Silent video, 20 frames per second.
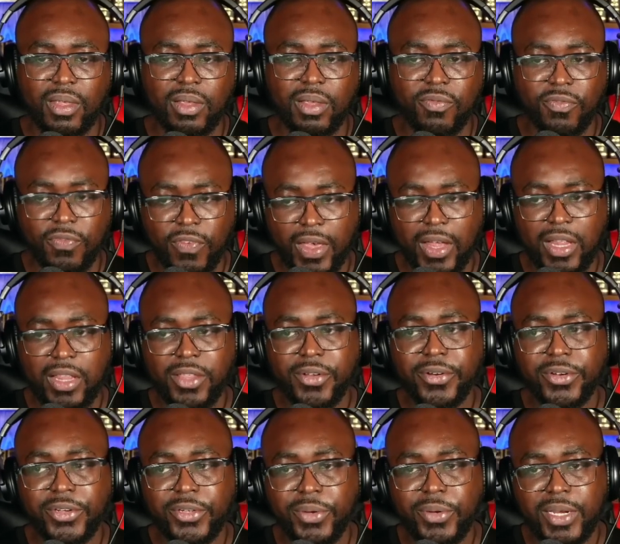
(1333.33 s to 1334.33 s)

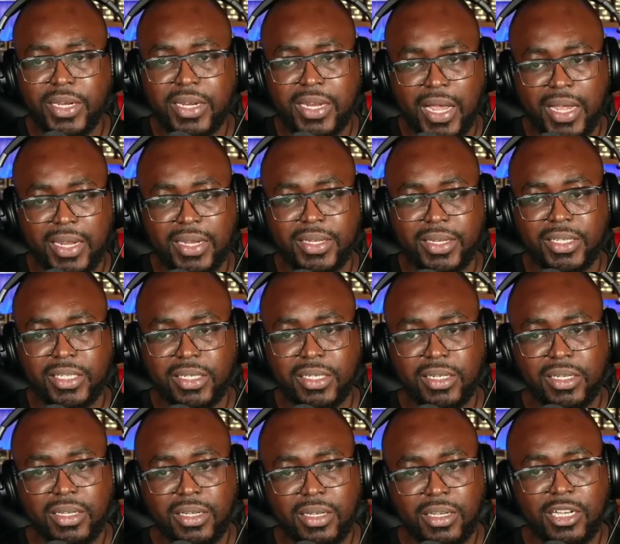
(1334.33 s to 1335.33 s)
failure to acknowledge
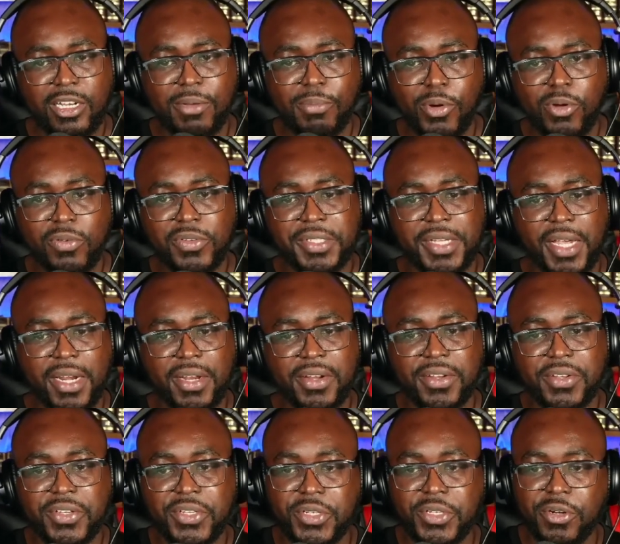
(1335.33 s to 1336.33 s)
both sides of
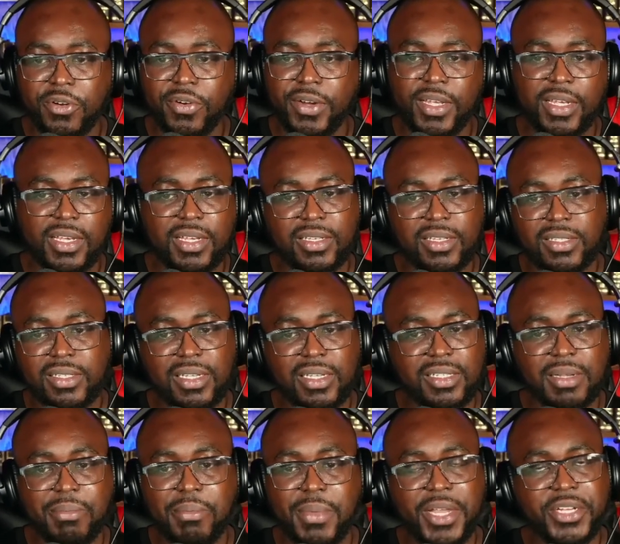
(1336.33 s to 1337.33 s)
the story is
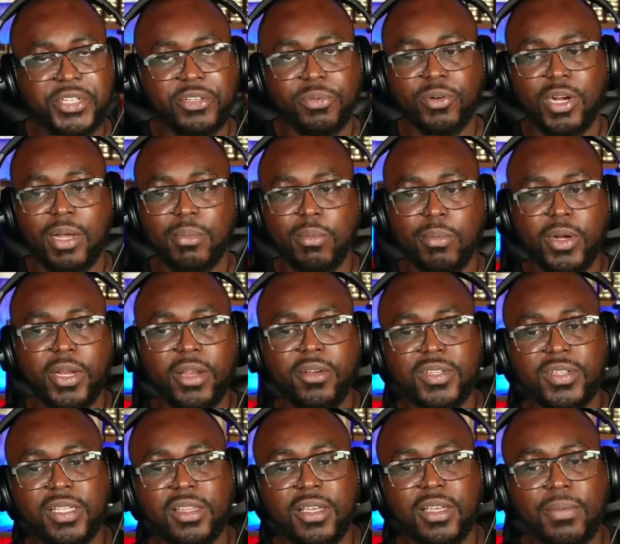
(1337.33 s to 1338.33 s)
is a major problem. But
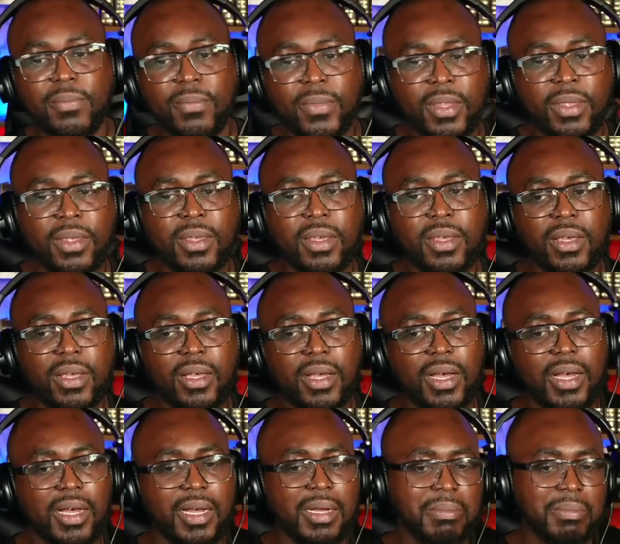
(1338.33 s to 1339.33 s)
here's the thing.
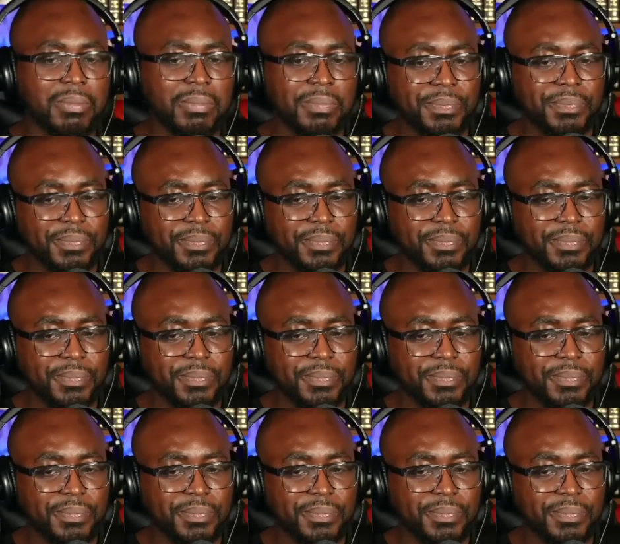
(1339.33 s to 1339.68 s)
Um,